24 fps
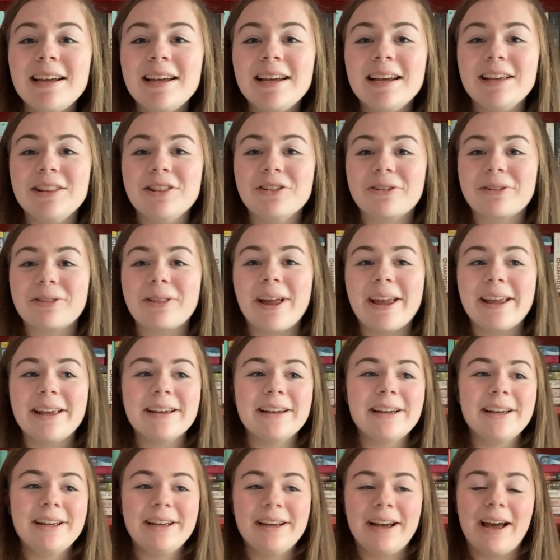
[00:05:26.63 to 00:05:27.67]
in their, like,
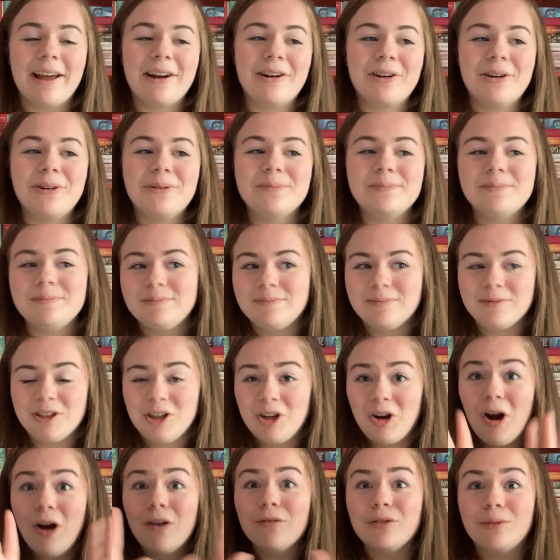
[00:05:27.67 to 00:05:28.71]
I don't know, the
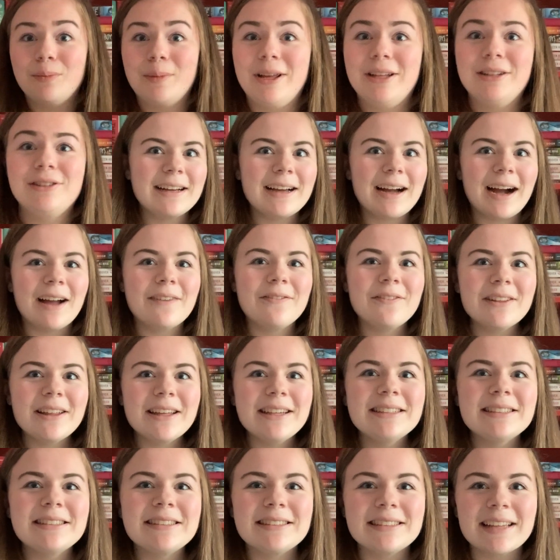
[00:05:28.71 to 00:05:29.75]
government. I feel like
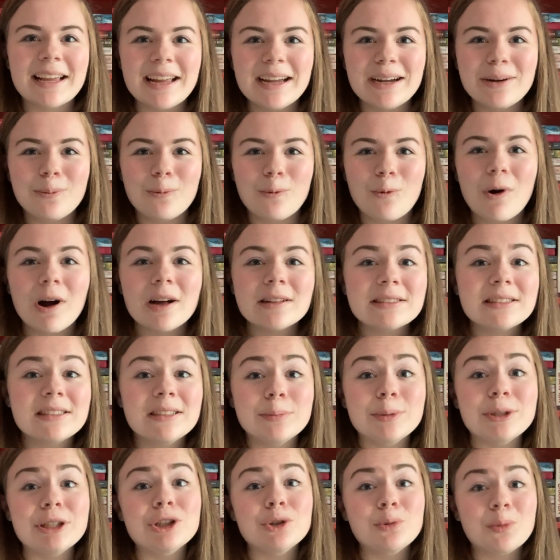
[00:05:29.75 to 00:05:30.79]
Sam wants to
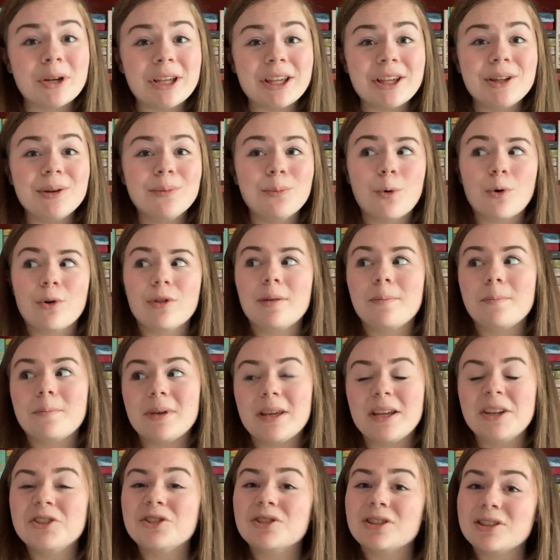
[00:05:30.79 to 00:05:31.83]
be queen more than
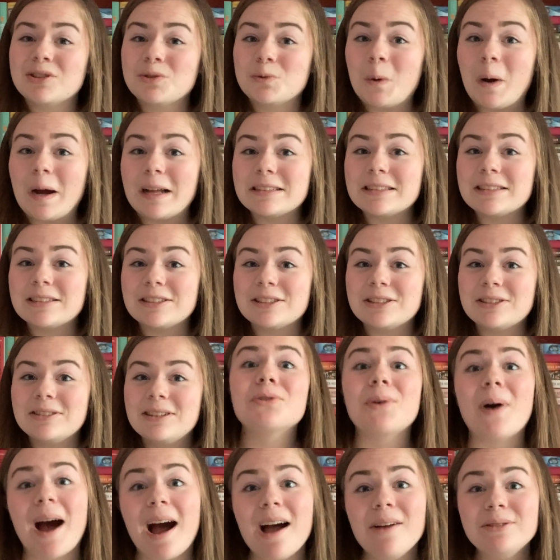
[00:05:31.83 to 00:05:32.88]
Beatrice wants to.
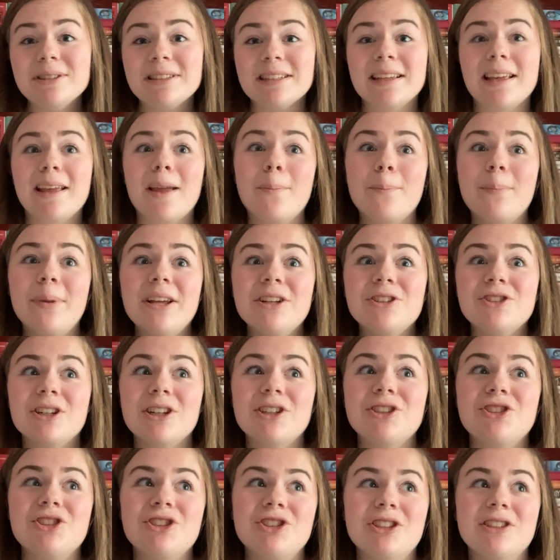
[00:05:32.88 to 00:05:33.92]
So I was thinking
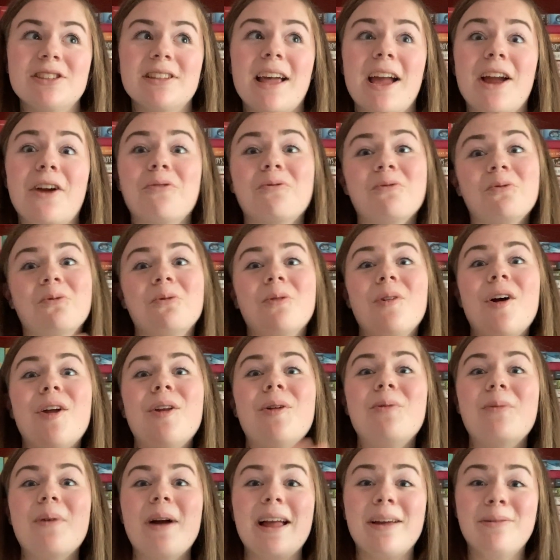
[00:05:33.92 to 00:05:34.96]
Beatrice should just like run
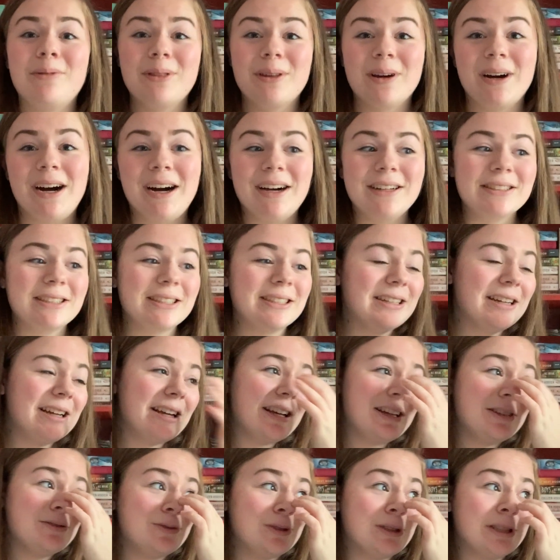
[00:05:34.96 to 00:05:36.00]
away with Connor,
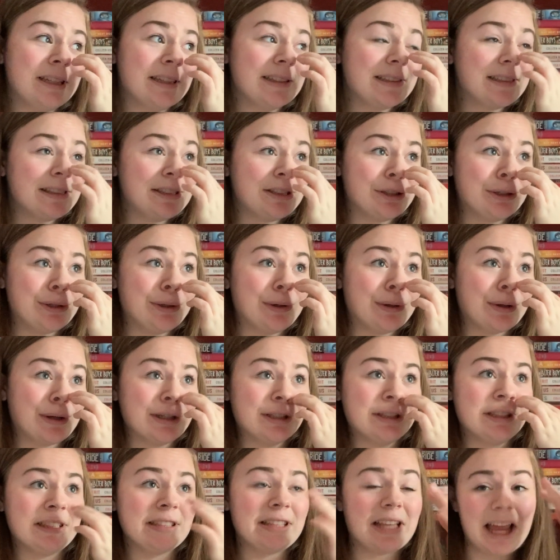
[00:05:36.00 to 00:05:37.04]
which she doesn't do because
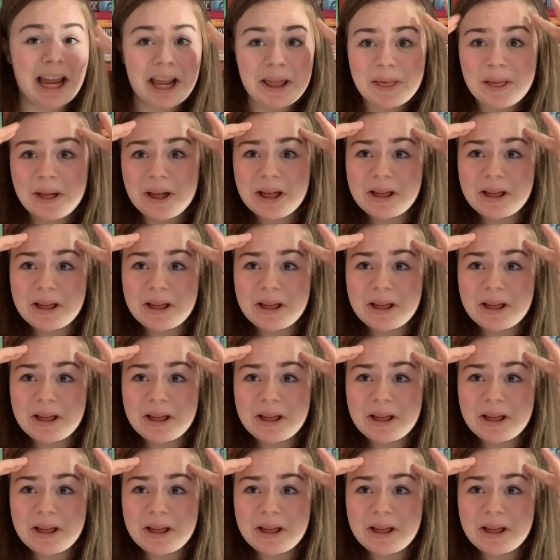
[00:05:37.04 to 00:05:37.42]
she's like,